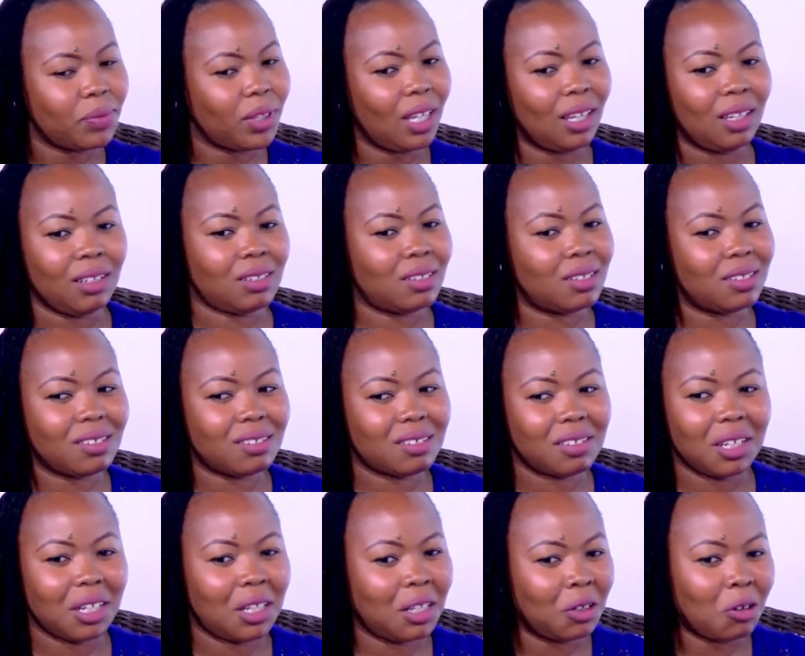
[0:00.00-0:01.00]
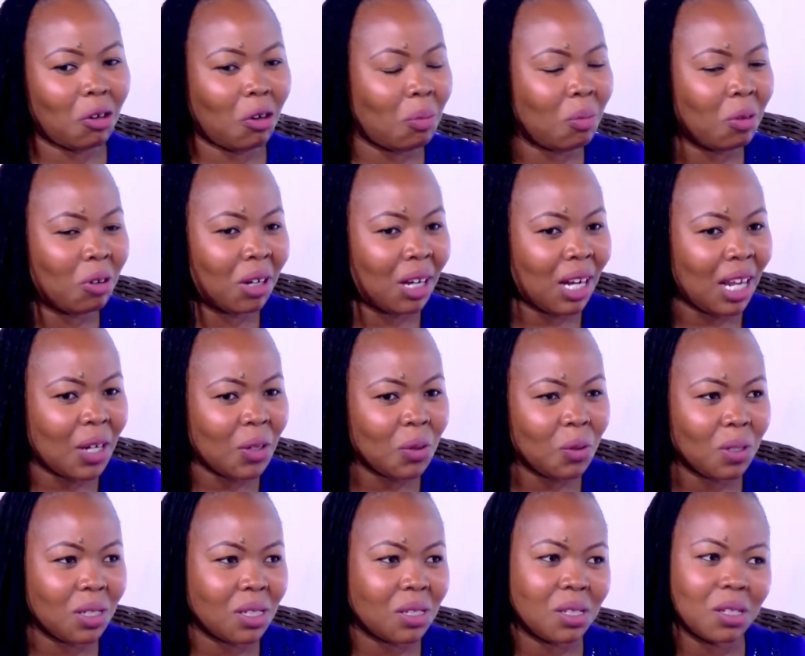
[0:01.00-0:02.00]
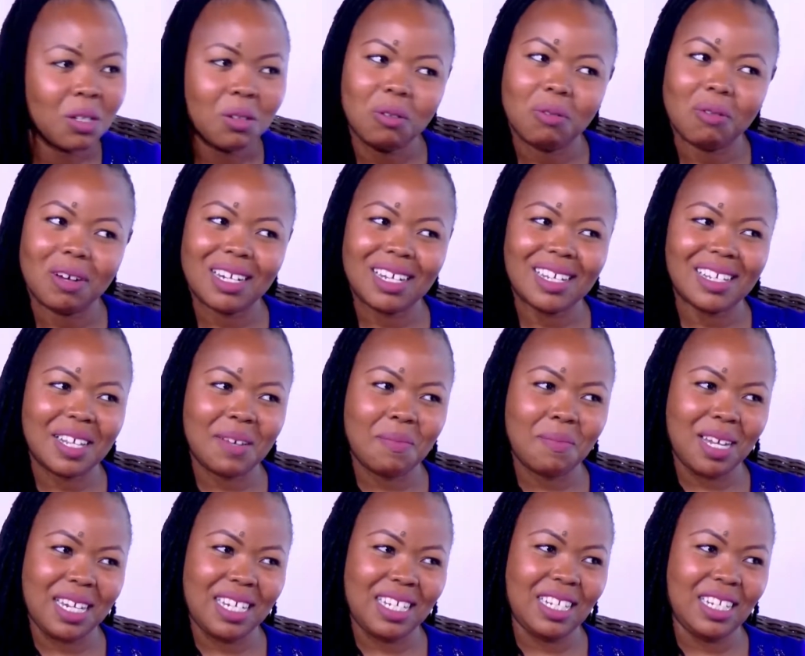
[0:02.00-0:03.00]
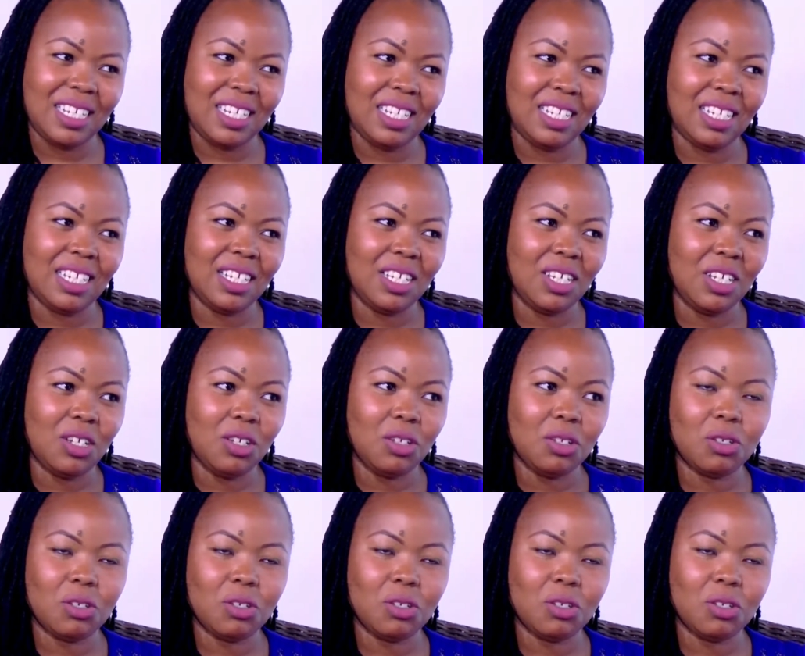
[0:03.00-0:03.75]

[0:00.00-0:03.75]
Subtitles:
And in common language, watasema nini?